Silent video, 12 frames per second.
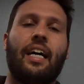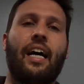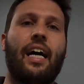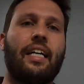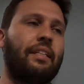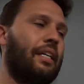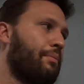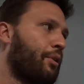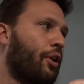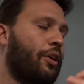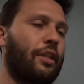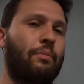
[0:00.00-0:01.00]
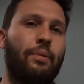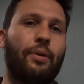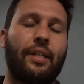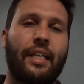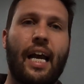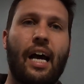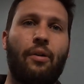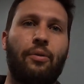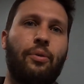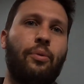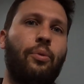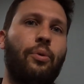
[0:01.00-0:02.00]
I am currently building
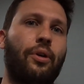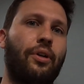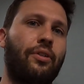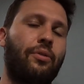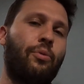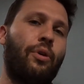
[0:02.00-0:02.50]
out or